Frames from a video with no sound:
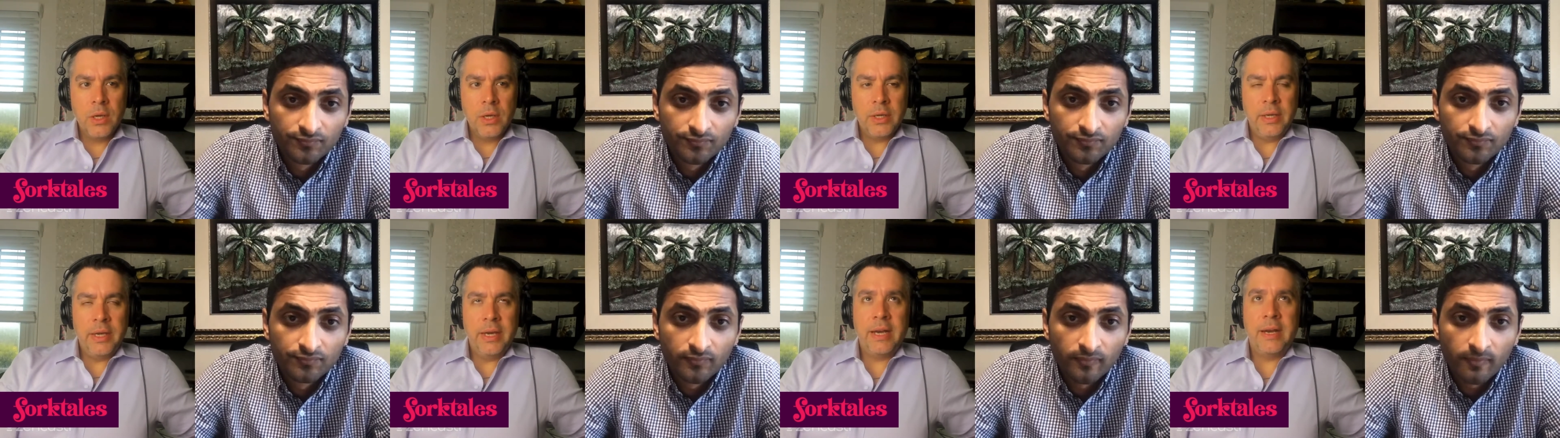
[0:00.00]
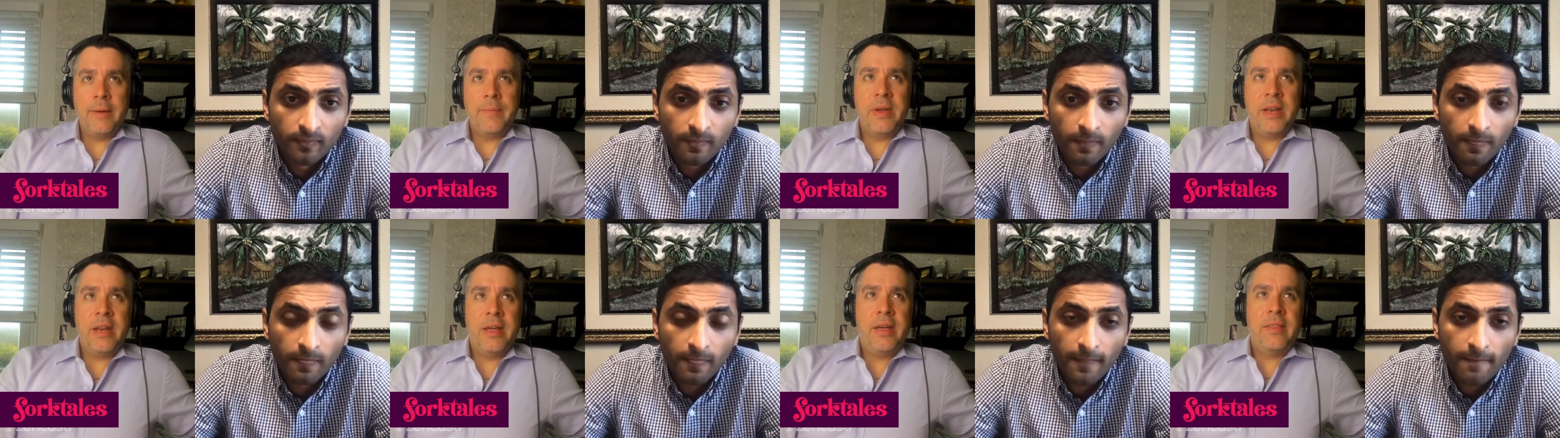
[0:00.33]
Speaker 1: Yeah,
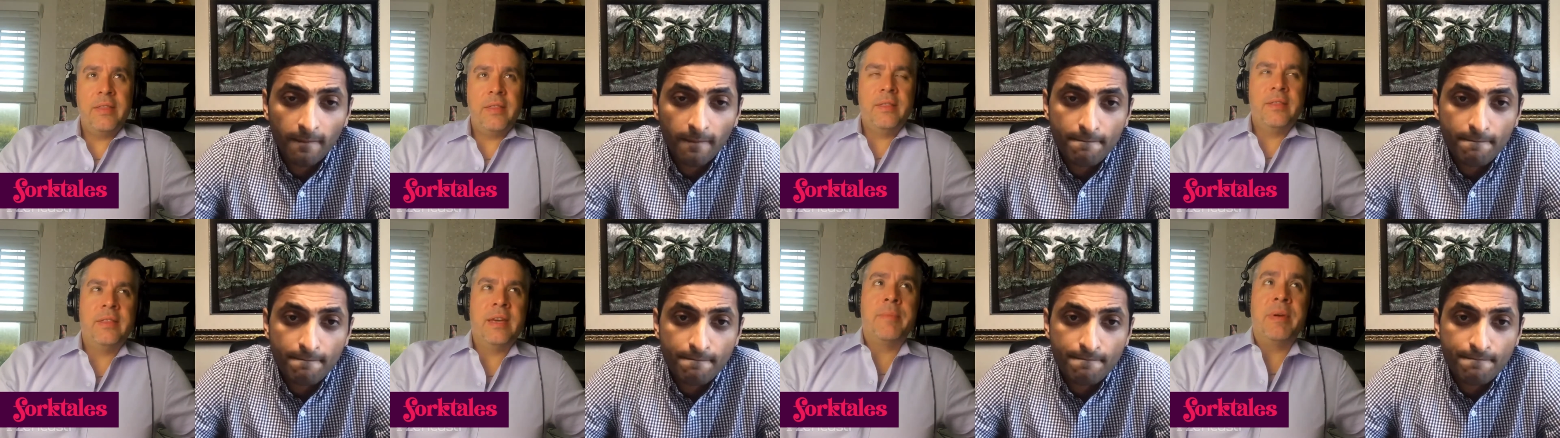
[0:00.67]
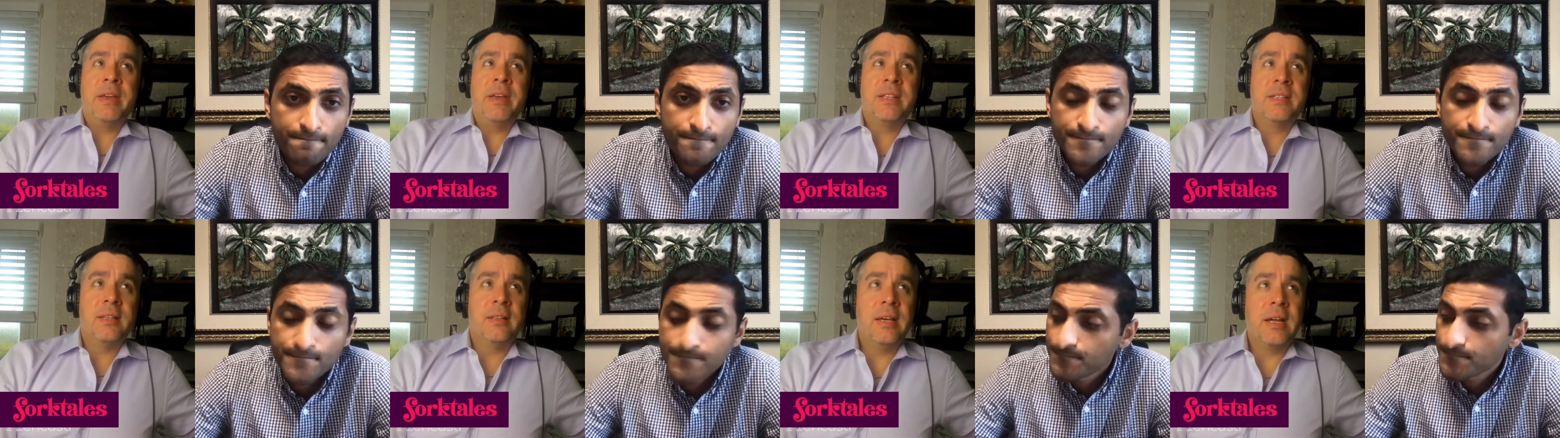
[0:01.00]
and, and, that
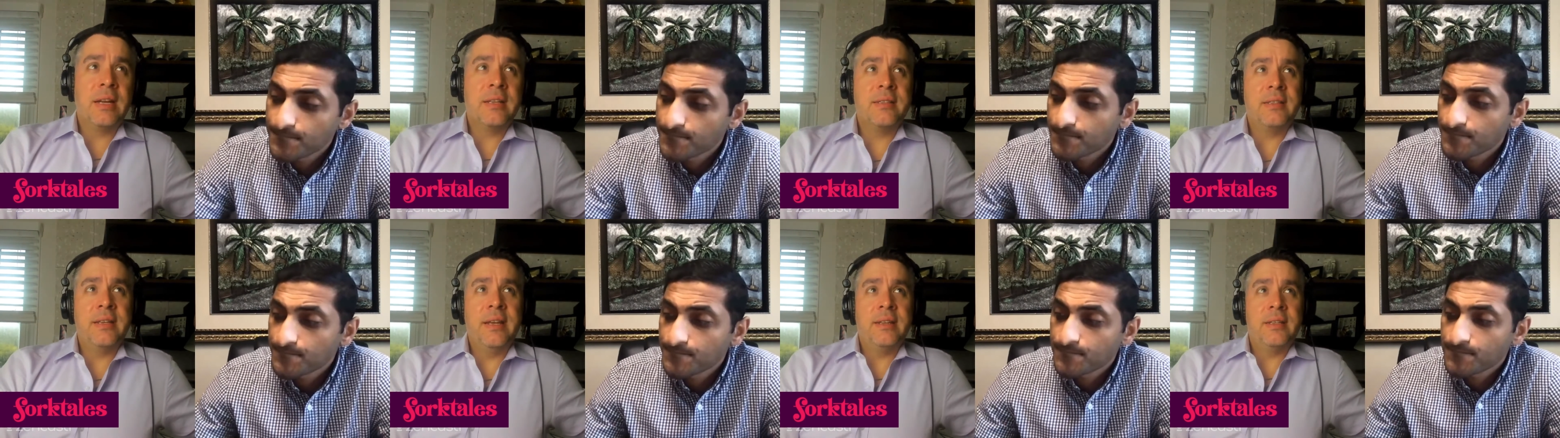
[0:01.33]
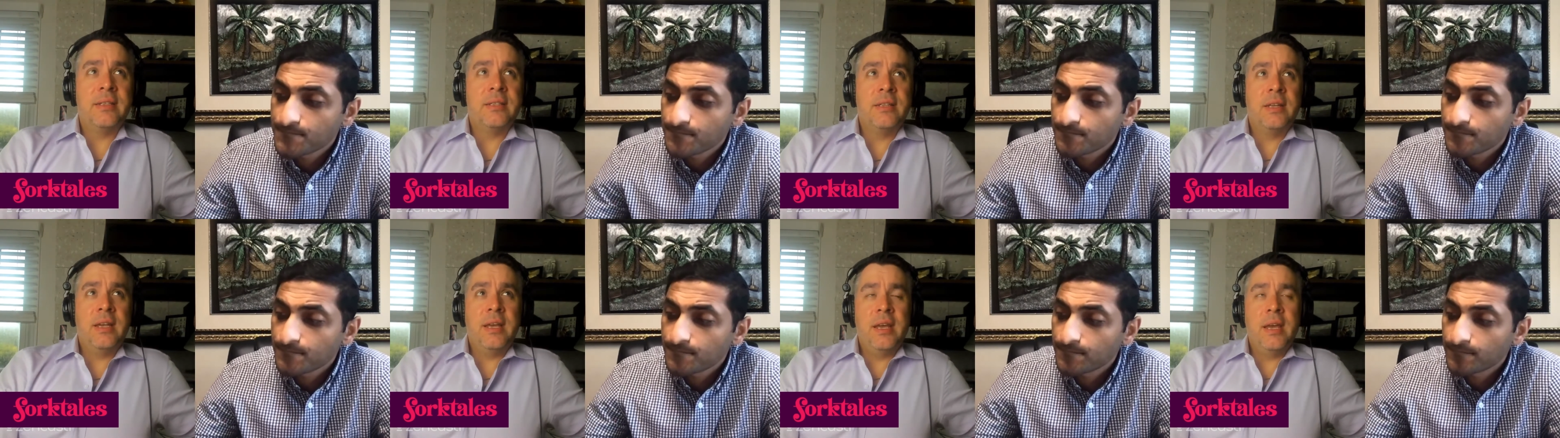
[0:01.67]
makes a lot of
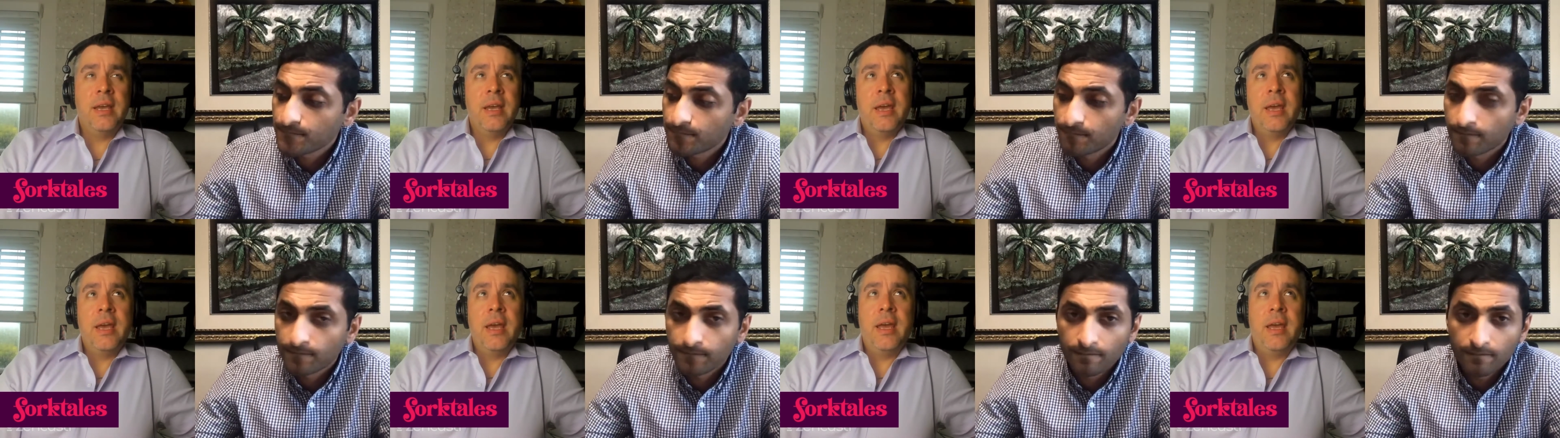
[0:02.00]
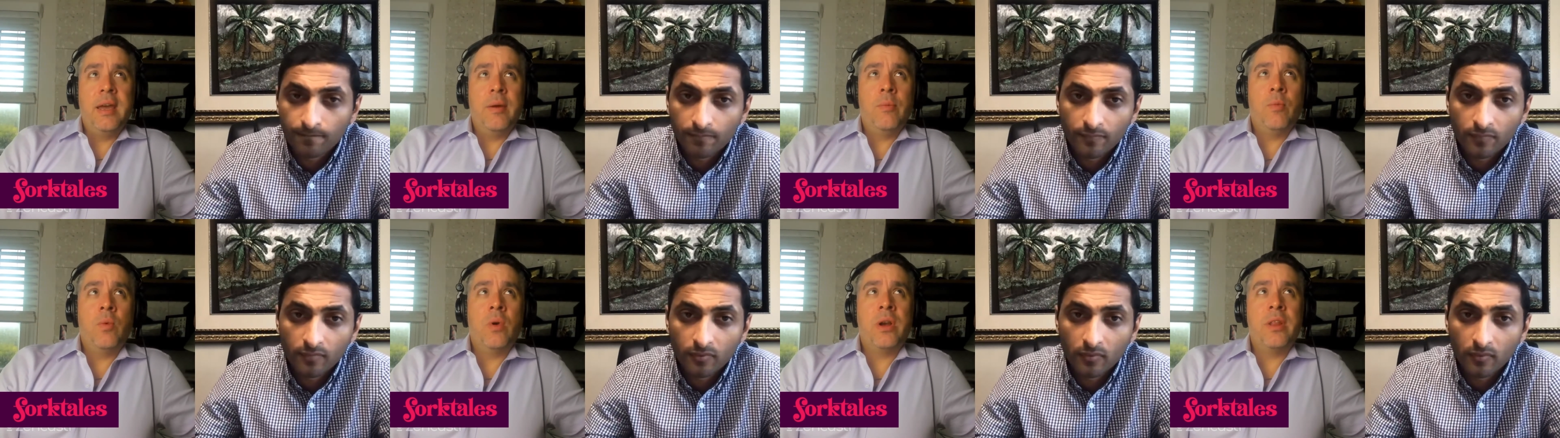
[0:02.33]
sense.
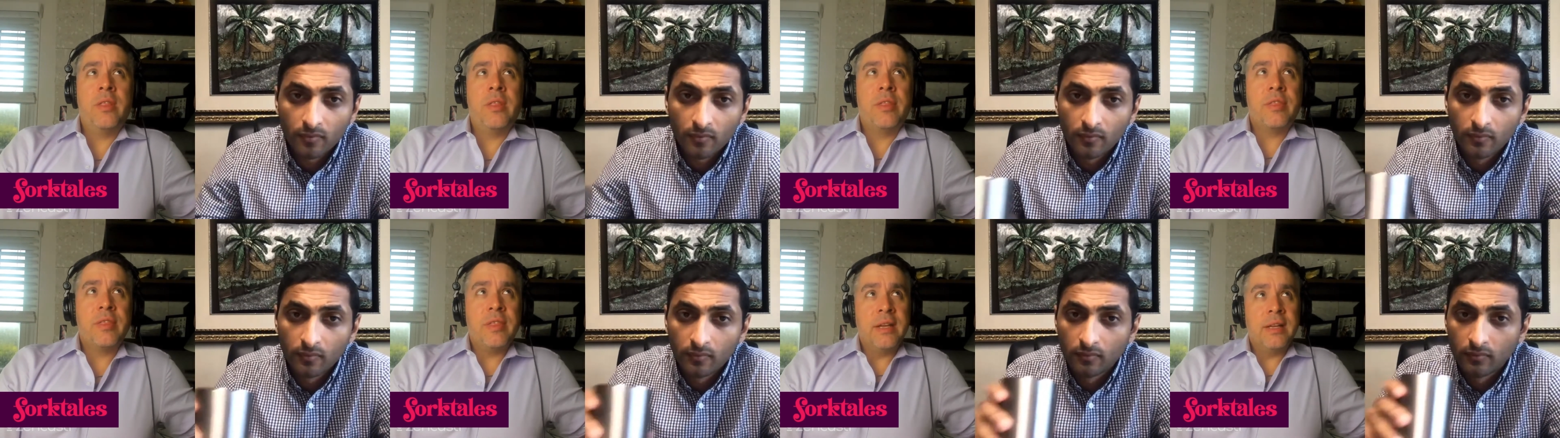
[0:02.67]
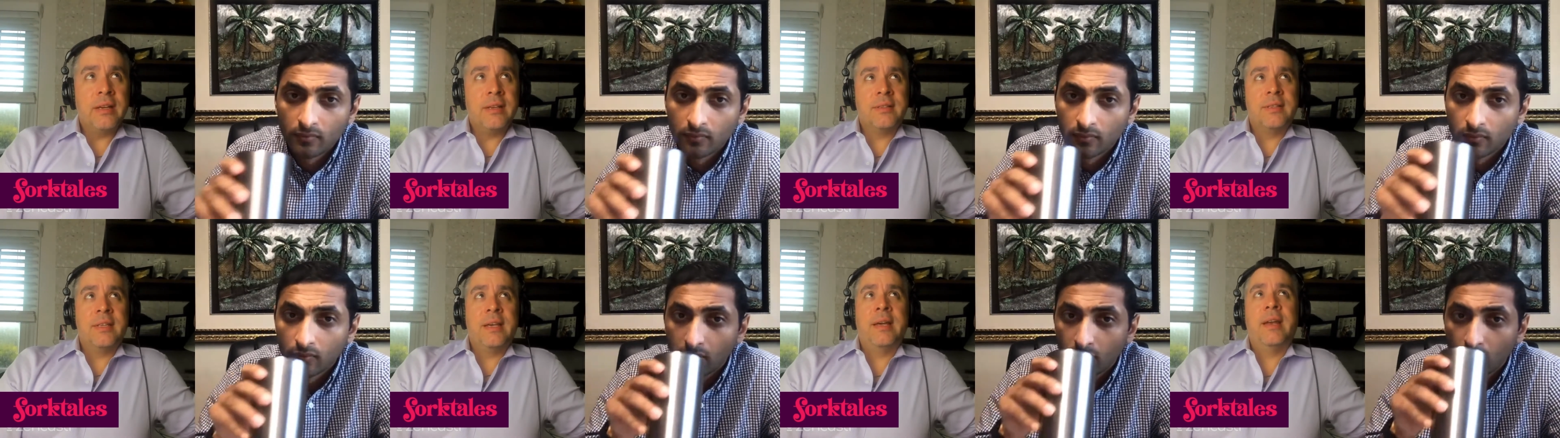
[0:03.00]
One of the
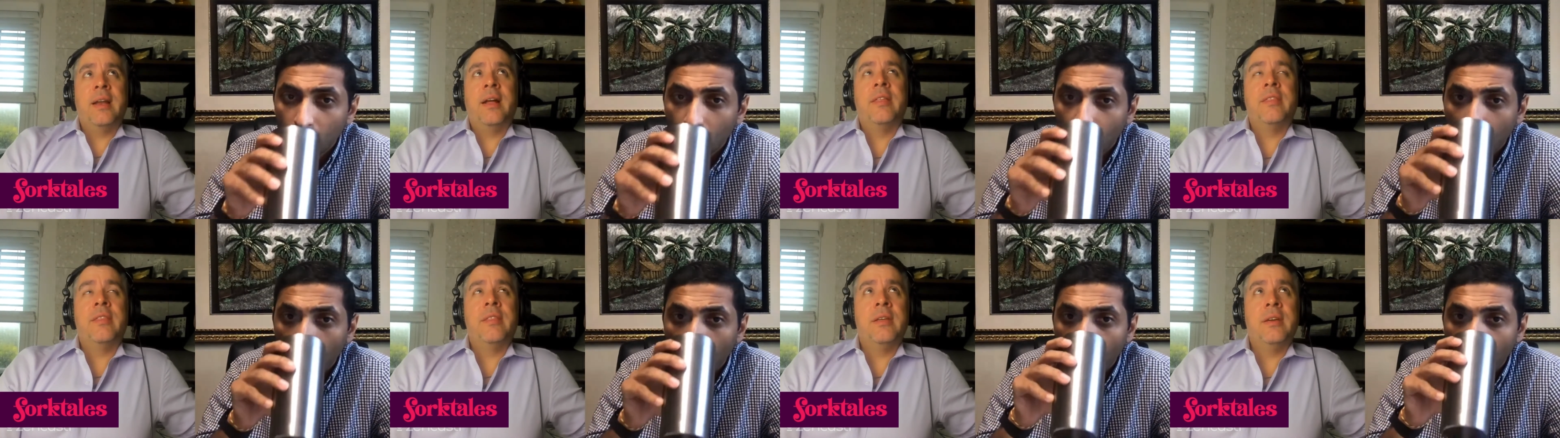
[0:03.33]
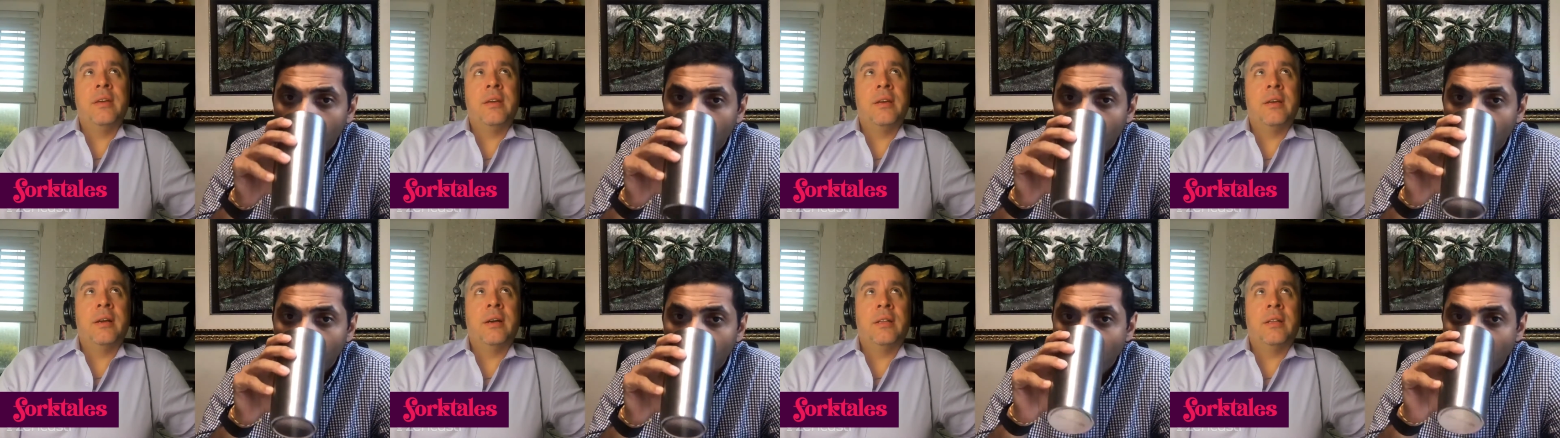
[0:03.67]
things that I think